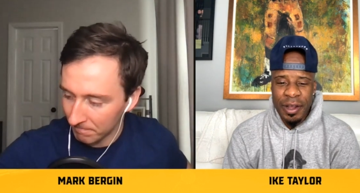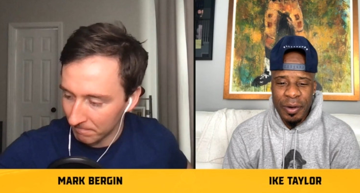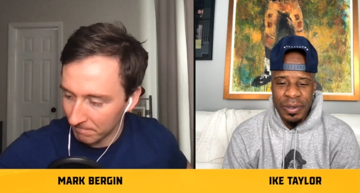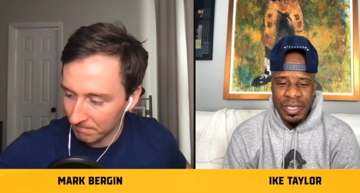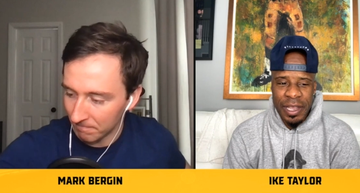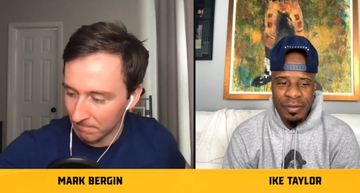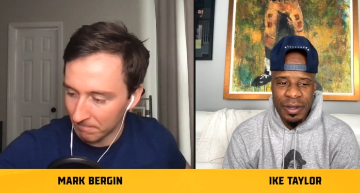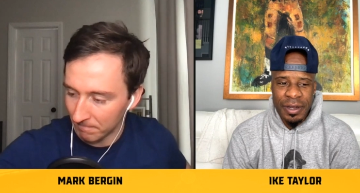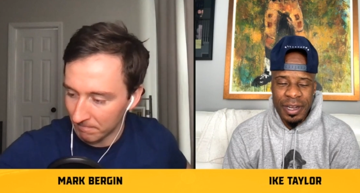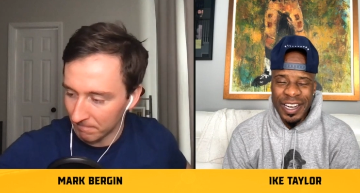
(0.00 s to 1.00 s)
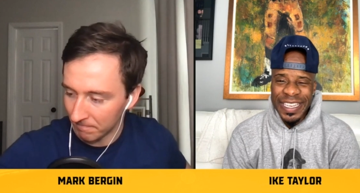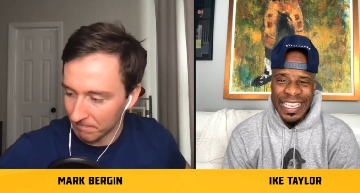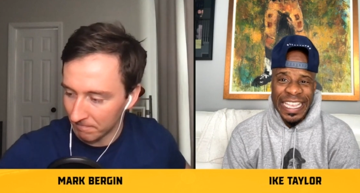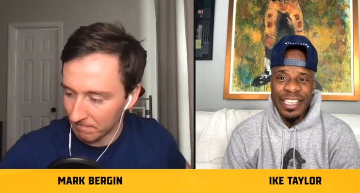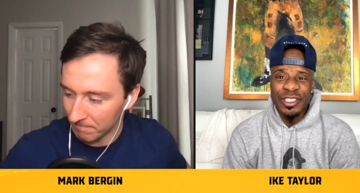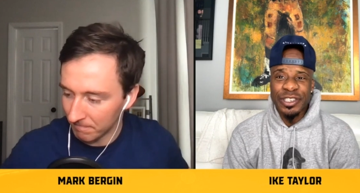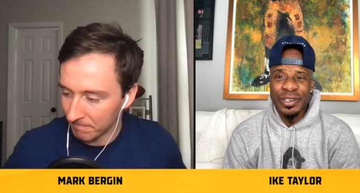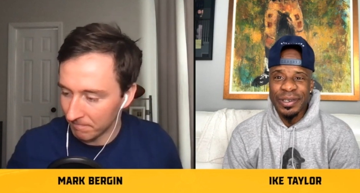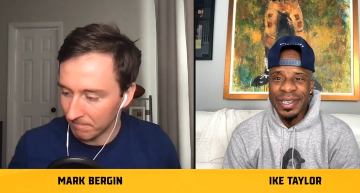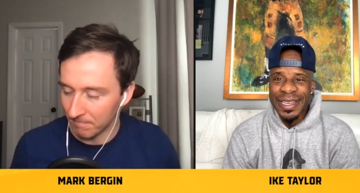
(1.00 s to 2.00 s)
Speaker 1: always have a, a
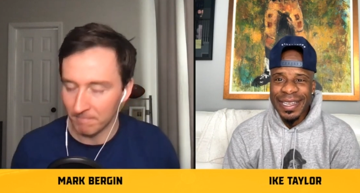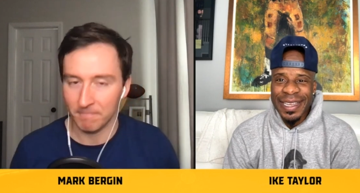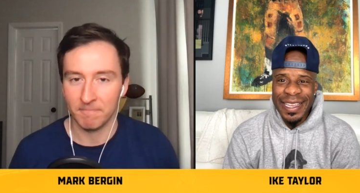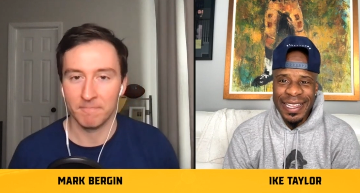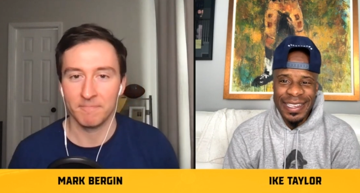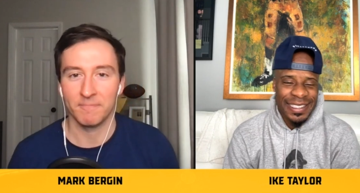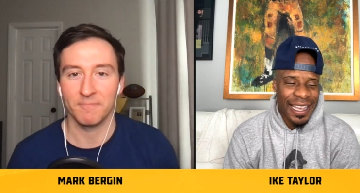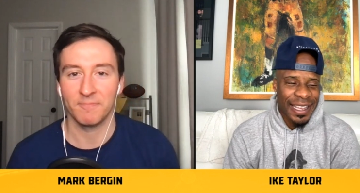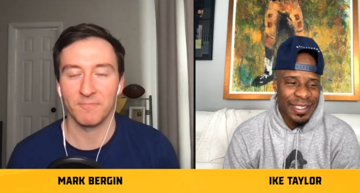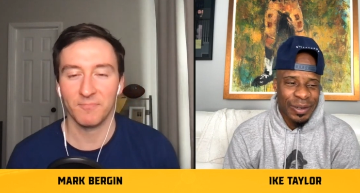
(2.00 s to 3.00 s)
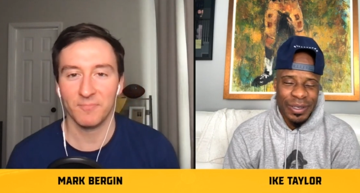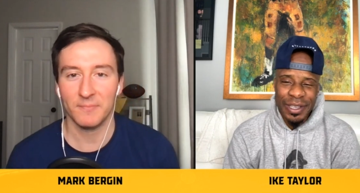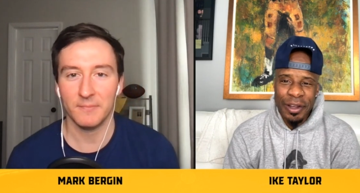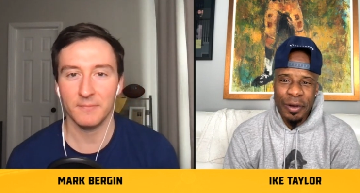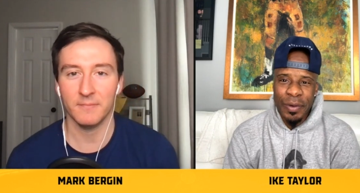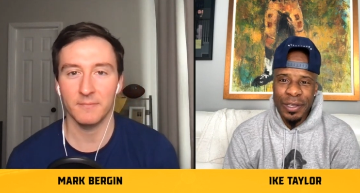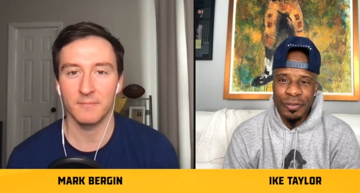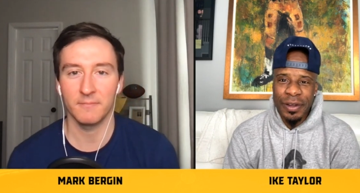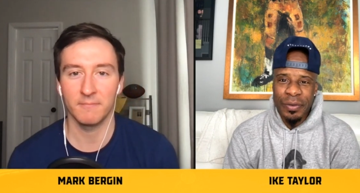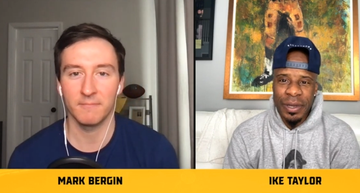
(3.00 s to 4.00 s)
Yinzer insight, so it's always
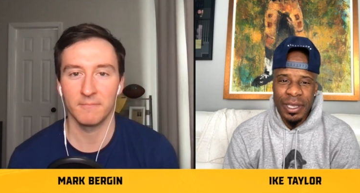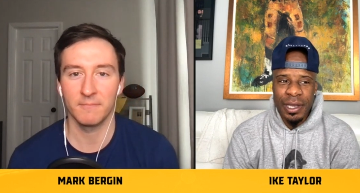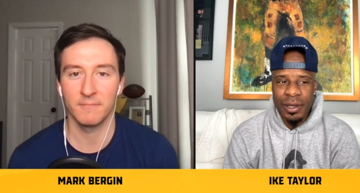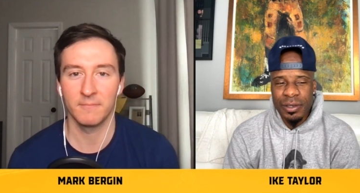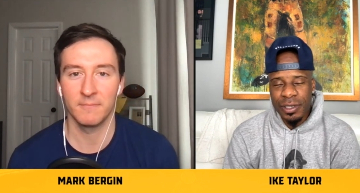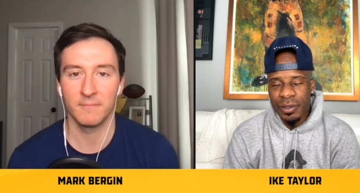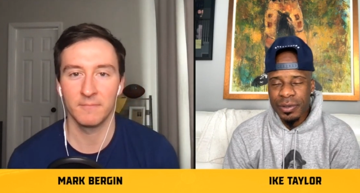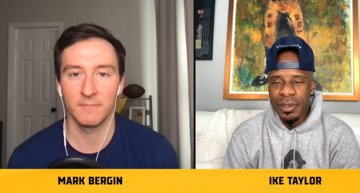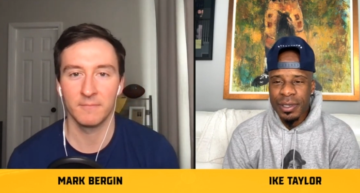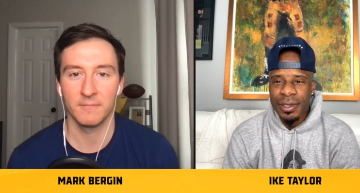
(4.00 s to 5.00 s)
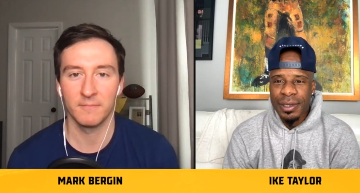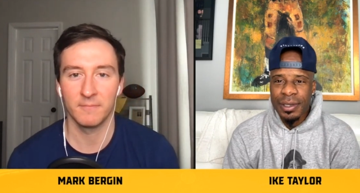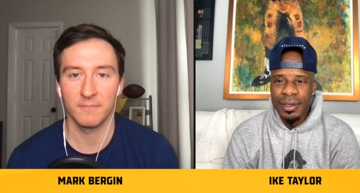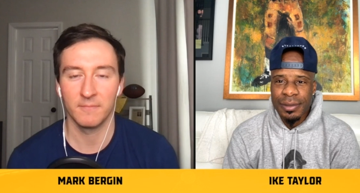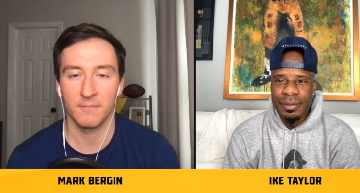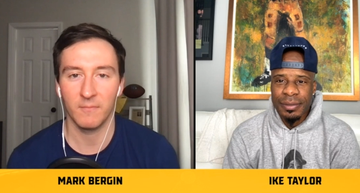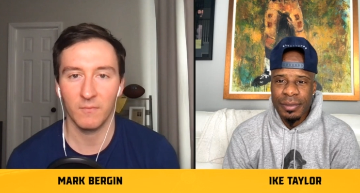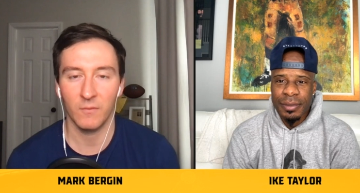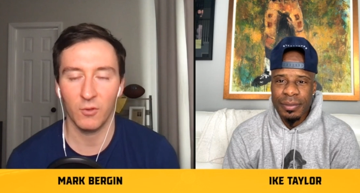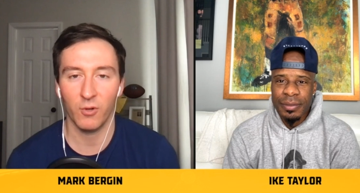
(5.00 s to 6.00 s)
fun when he on. So
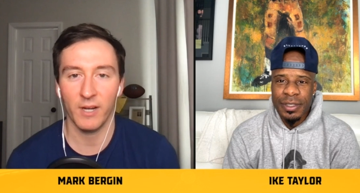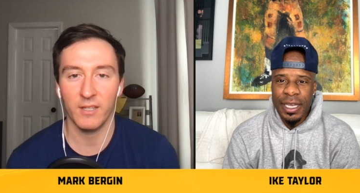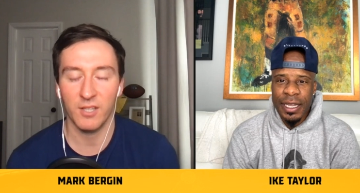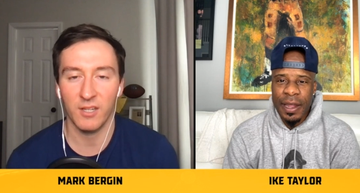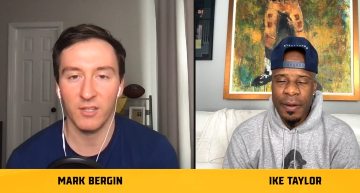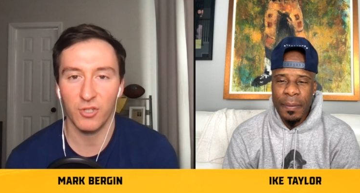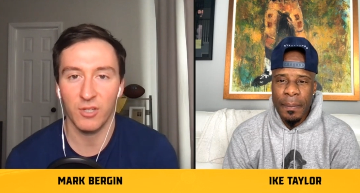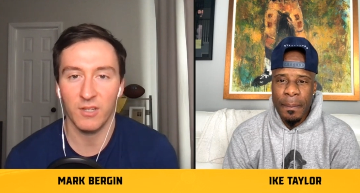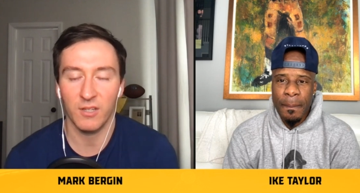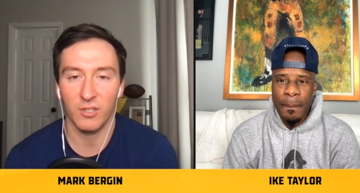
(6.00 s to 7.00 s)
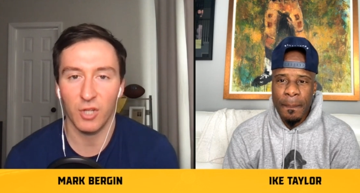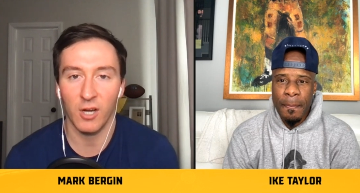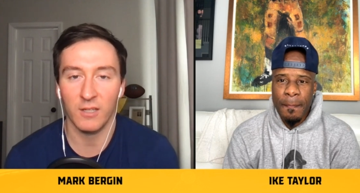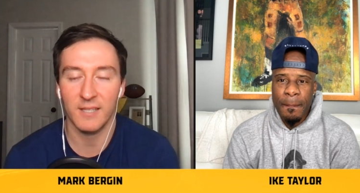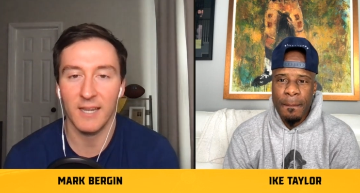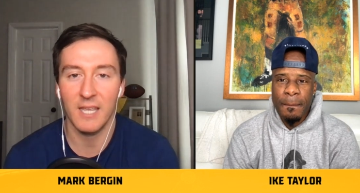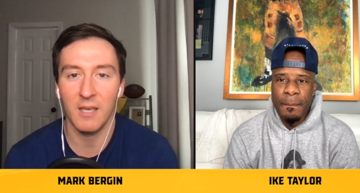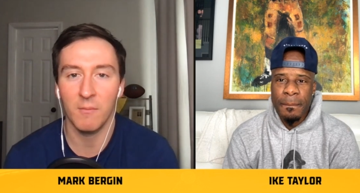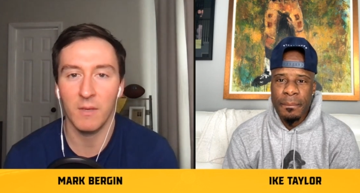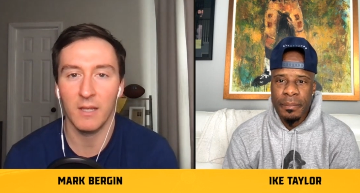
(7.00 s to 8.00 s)
Speaker 2: great to talk to
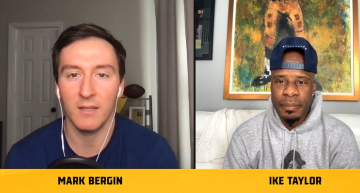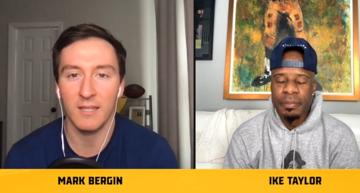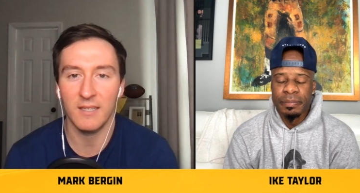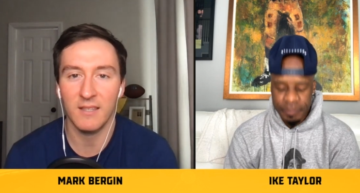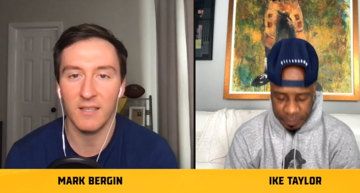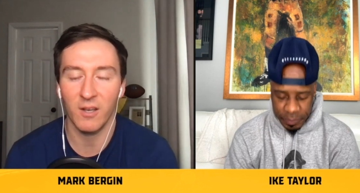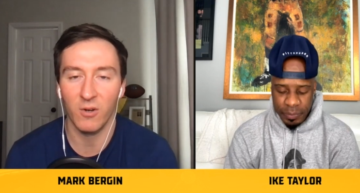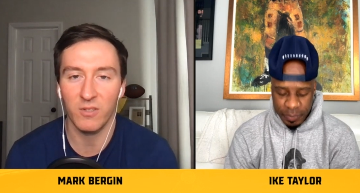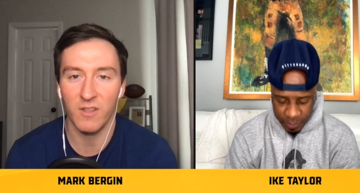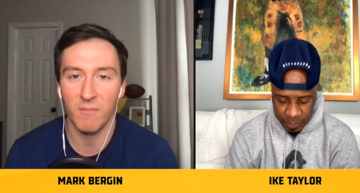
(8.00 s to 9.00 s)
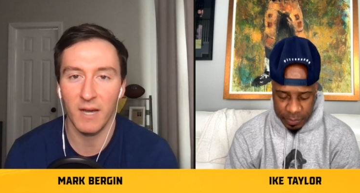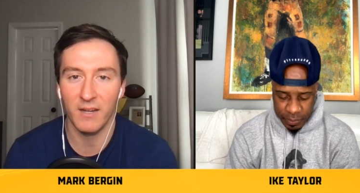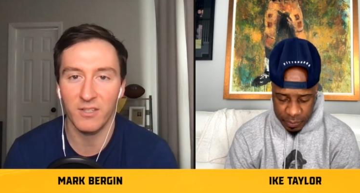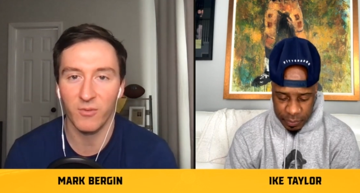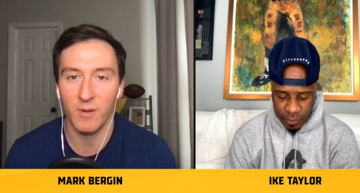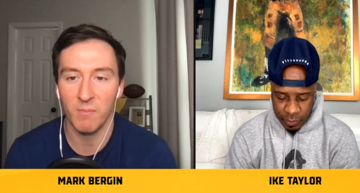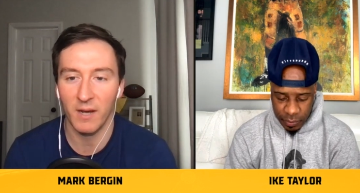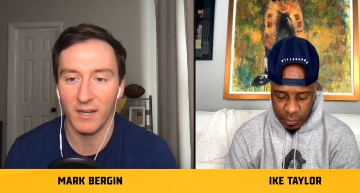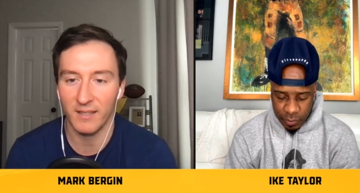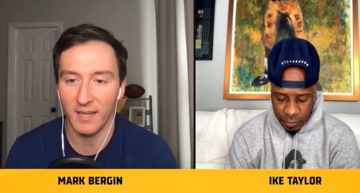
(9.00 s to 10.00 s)
him, and he's the host of the Minus Three
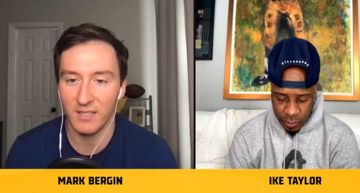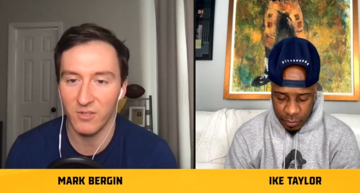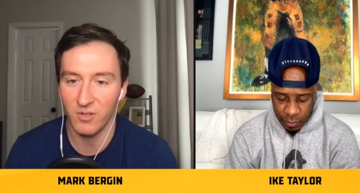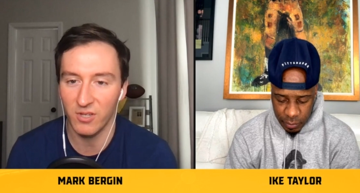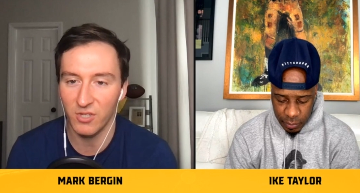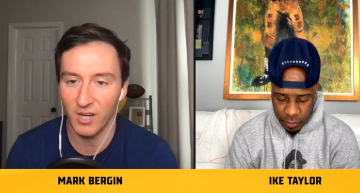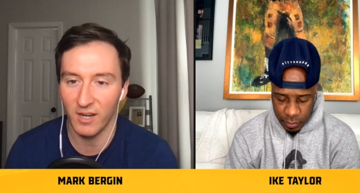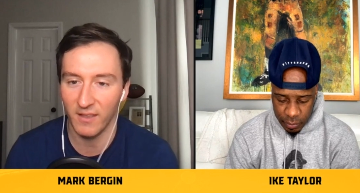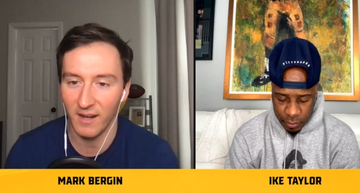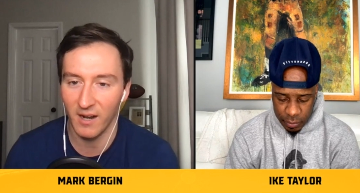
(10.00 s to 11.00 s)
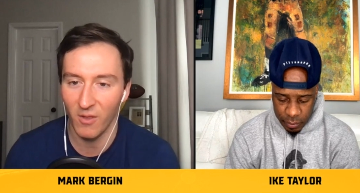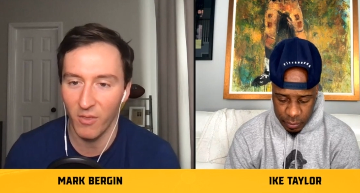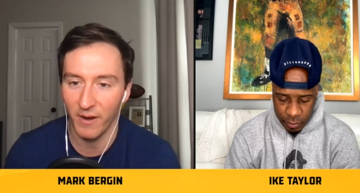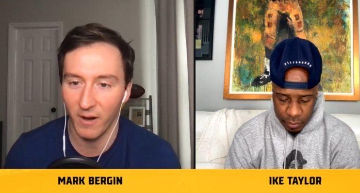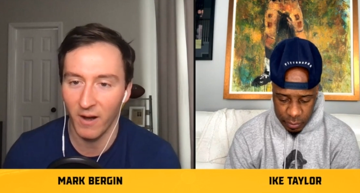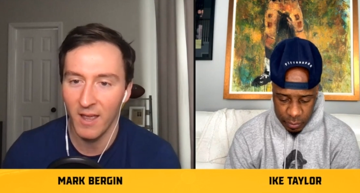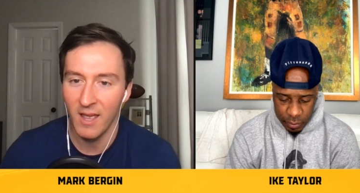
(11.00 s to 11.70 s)
podcast. You can check that out there.